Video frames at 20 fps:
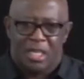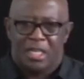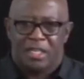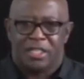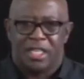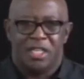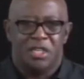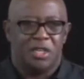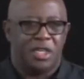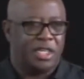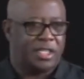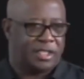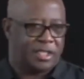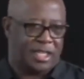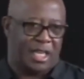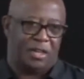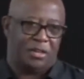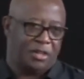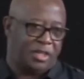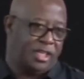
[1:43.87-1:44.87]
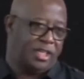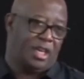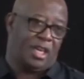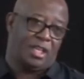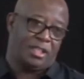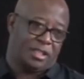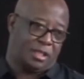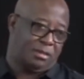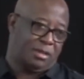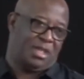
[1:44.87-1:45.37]
then you get settled in,
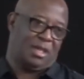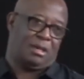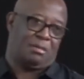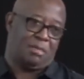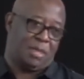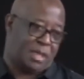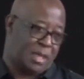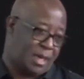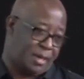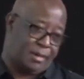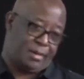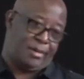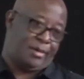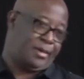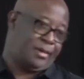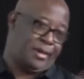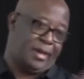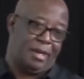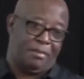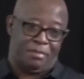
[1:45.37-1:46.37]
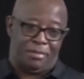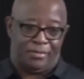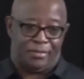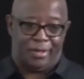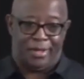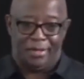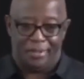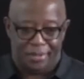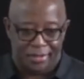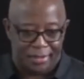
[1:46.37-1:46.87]
all of a sudden, oh man, I didn't heard that
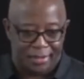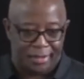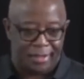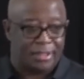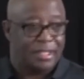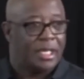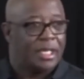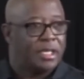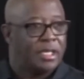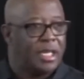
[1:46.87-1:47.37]
before. I don't need this.